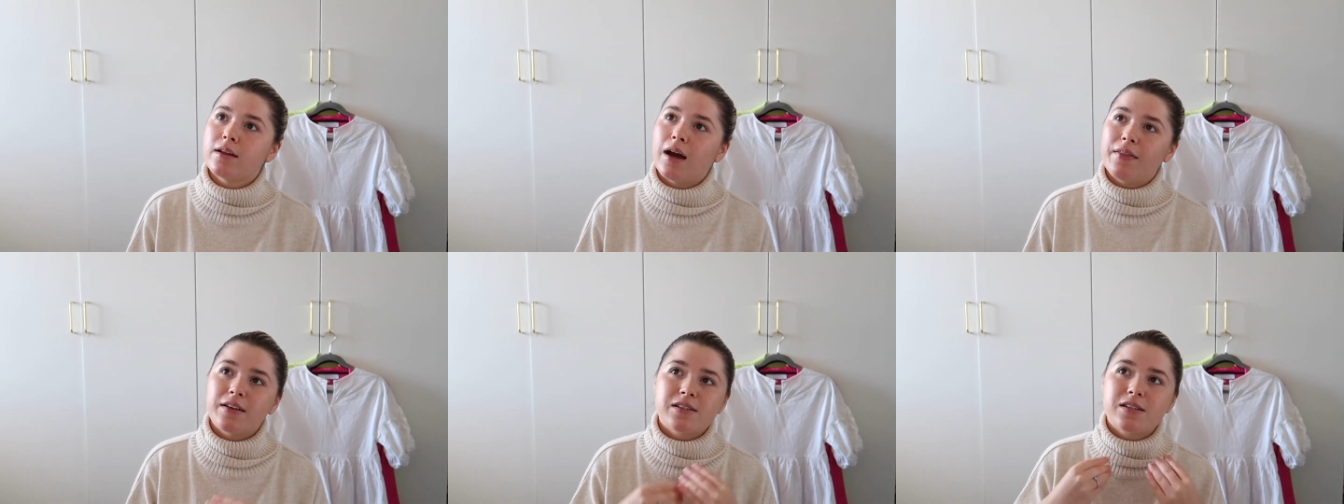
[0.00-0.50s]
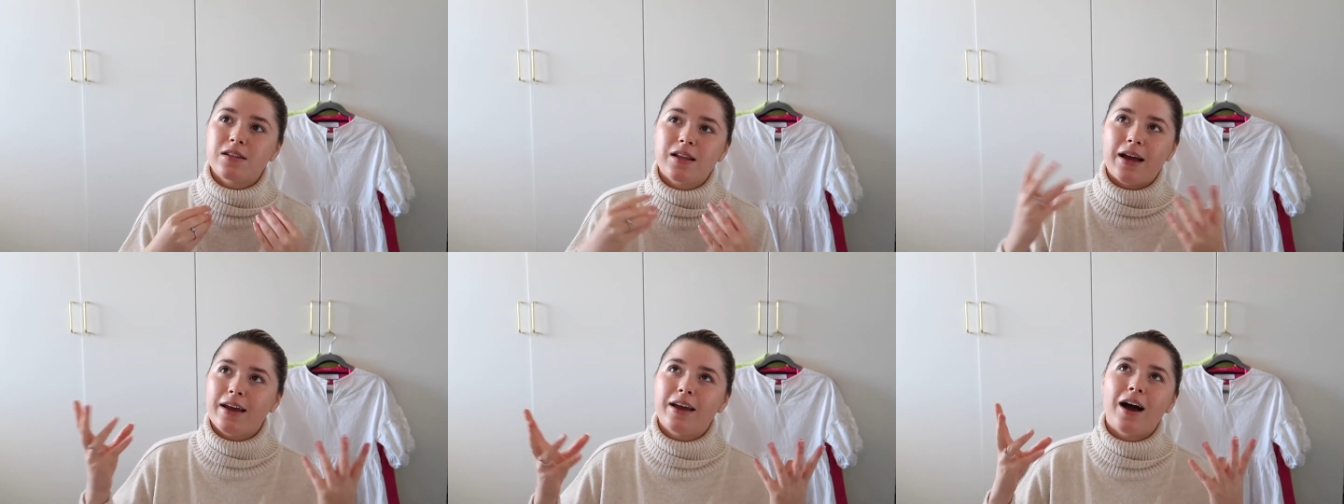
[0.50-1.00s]
and there's
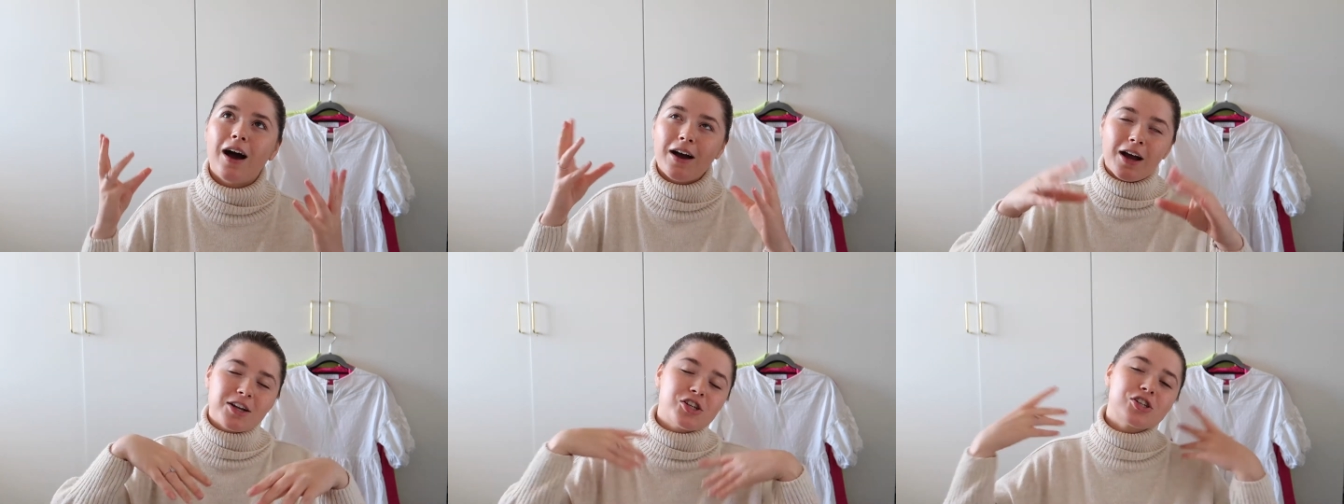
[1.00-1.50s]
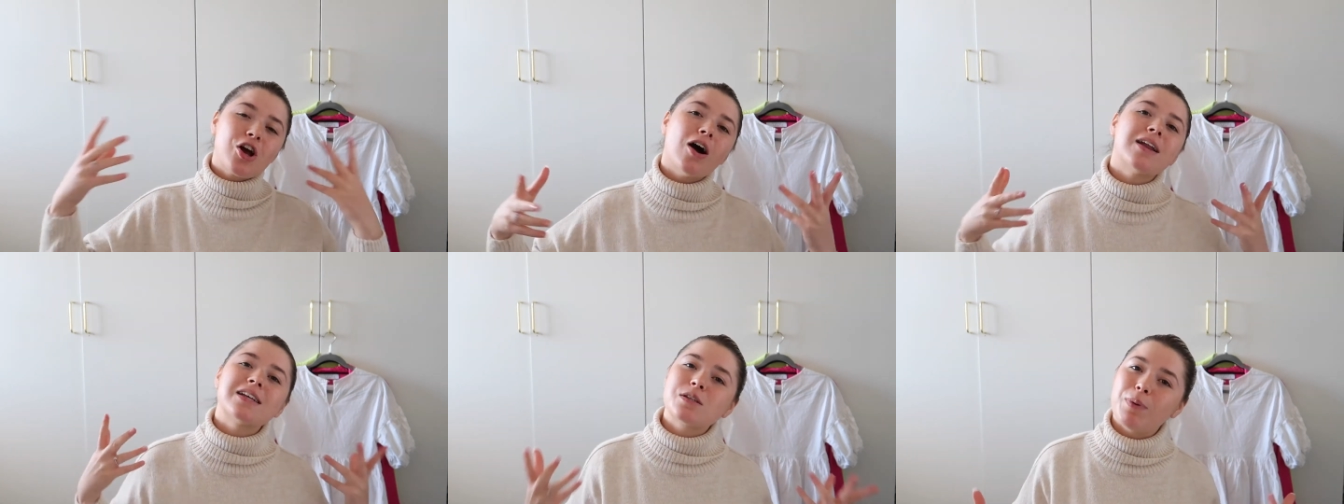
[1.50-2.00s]
like, I just
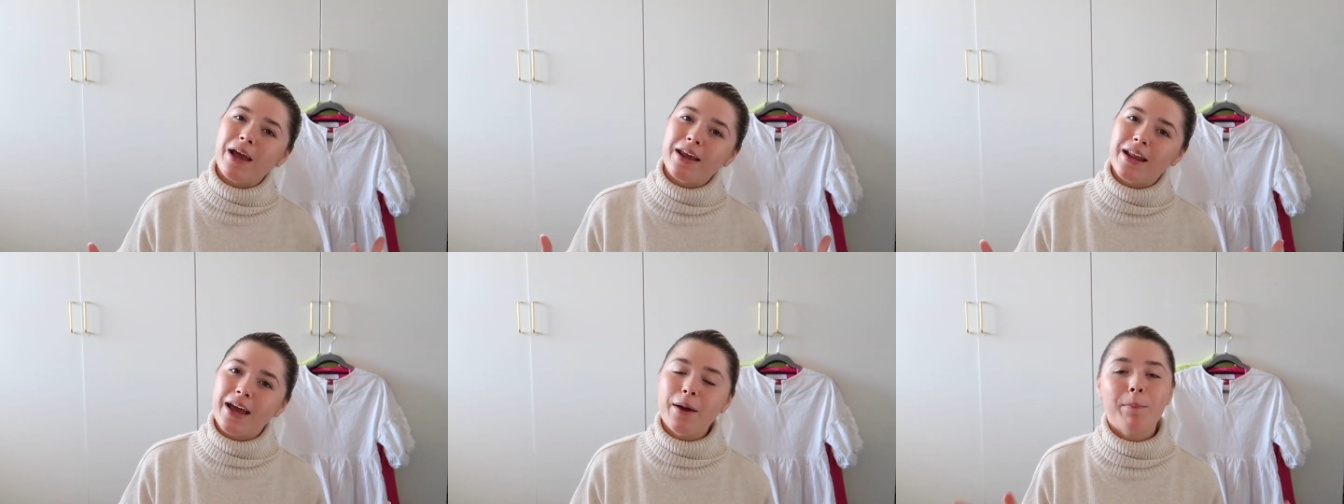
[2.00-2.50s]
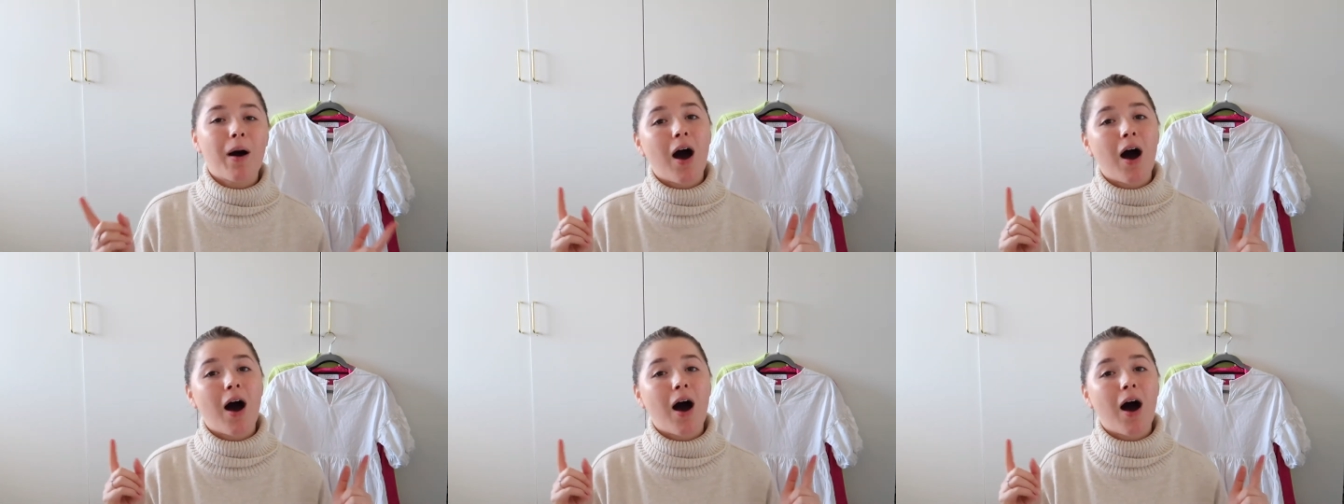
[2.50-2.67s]
can't explain it, but